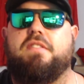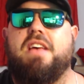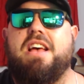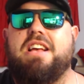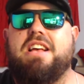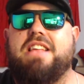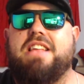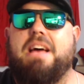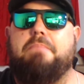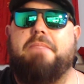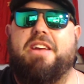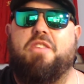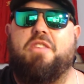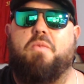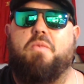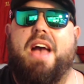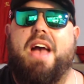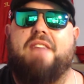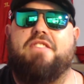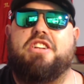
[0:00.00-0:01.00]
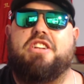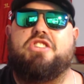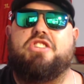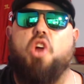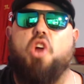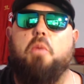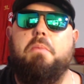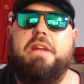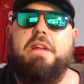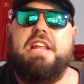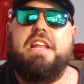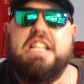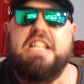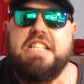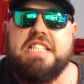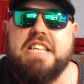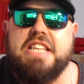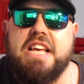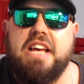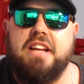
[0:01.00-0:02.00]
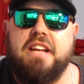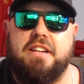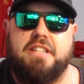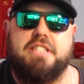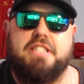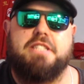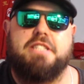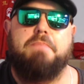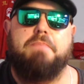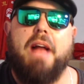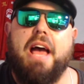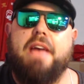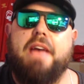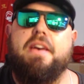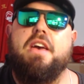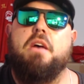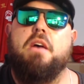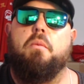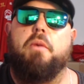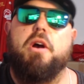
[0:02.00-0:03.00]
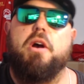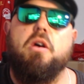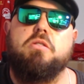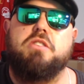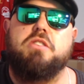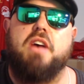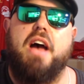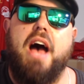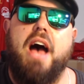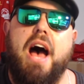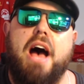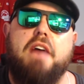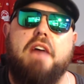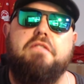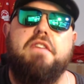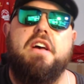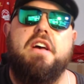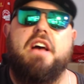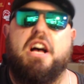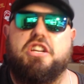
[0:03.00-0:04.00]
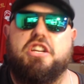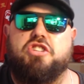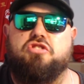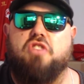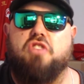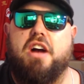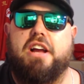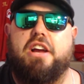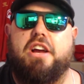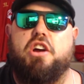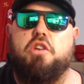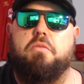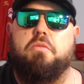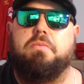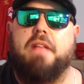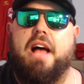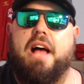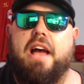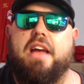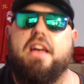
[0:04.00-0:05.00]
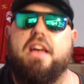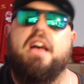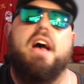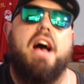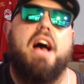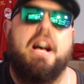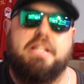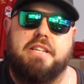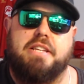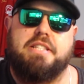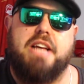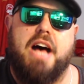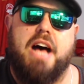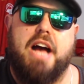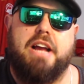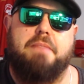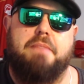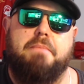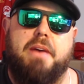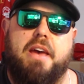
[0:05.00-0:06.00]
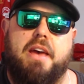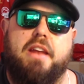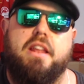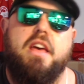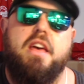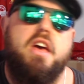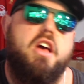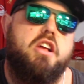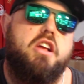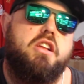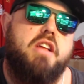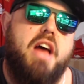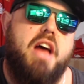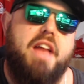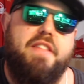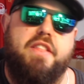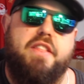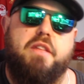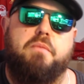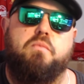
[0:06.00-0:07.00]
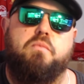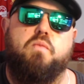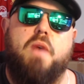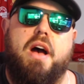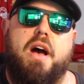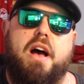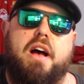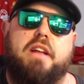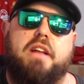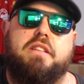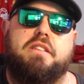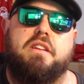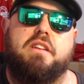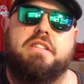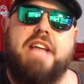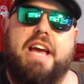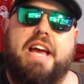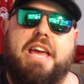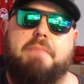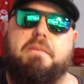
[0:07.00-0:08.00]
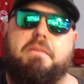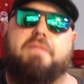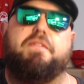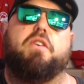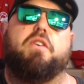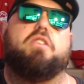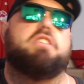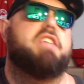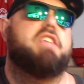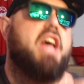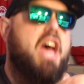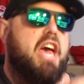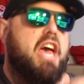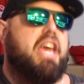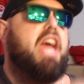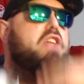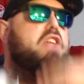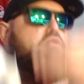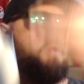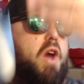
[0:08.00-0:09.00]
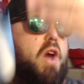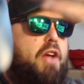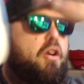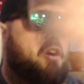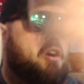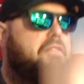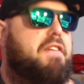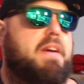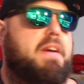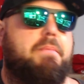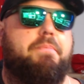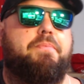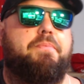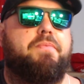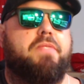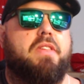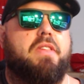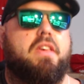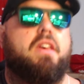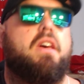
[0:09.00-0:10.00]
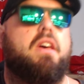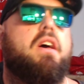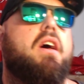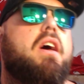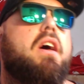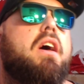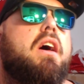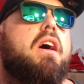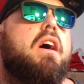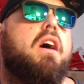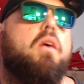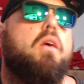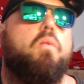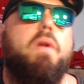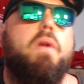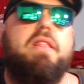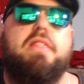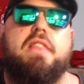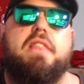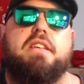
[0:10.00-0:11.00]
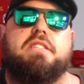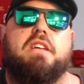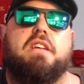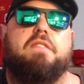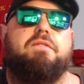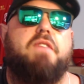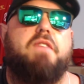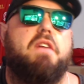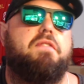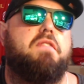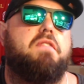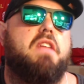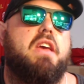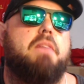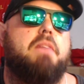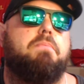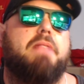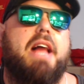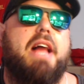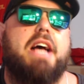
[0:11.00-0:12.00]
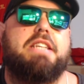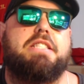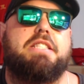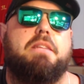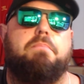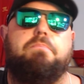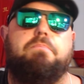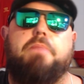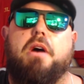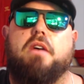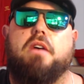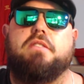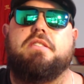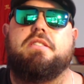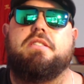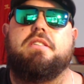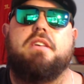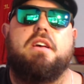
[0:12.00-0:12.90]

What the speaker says: That means we have a dominant display. We also have a striker who'll play as a target man, and then the attacking midfielders can run off. Width is at 50. Players in the box